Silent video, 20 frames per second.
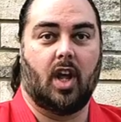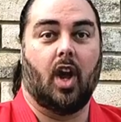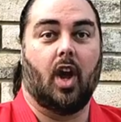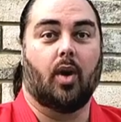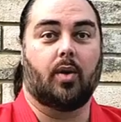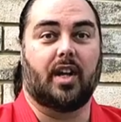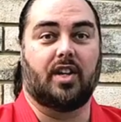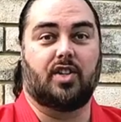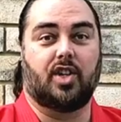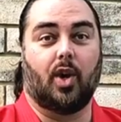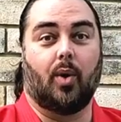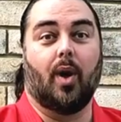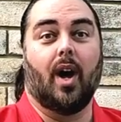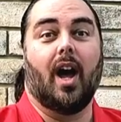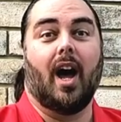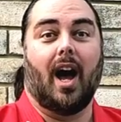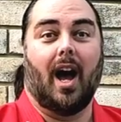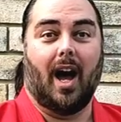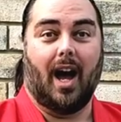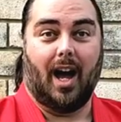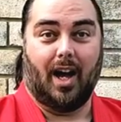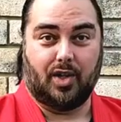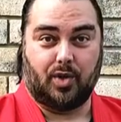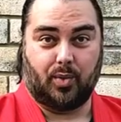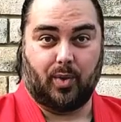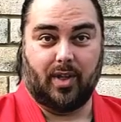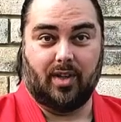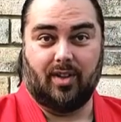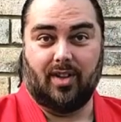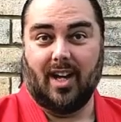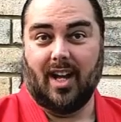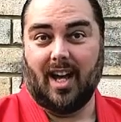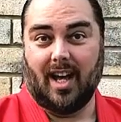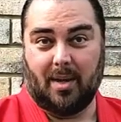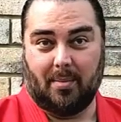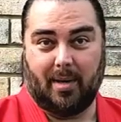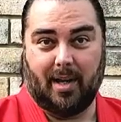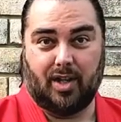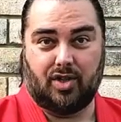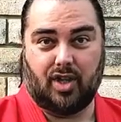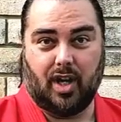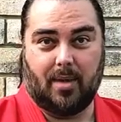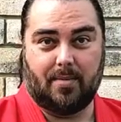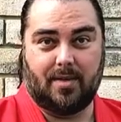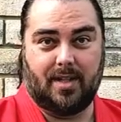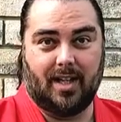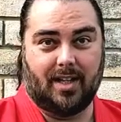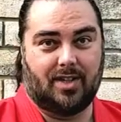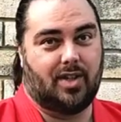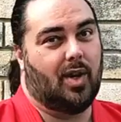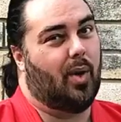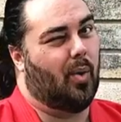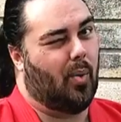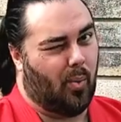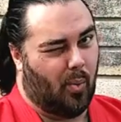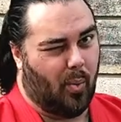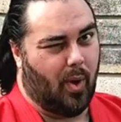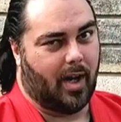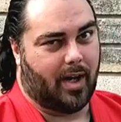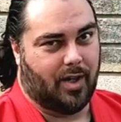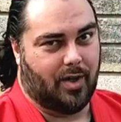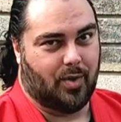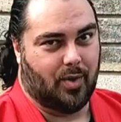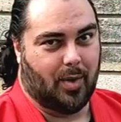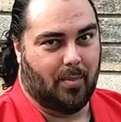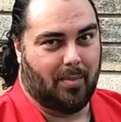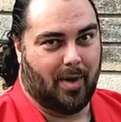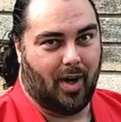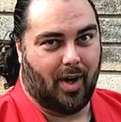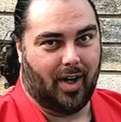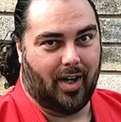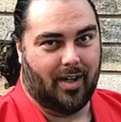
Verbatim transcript: Okay, so a drill and a pair of chopsticks walk into a bar.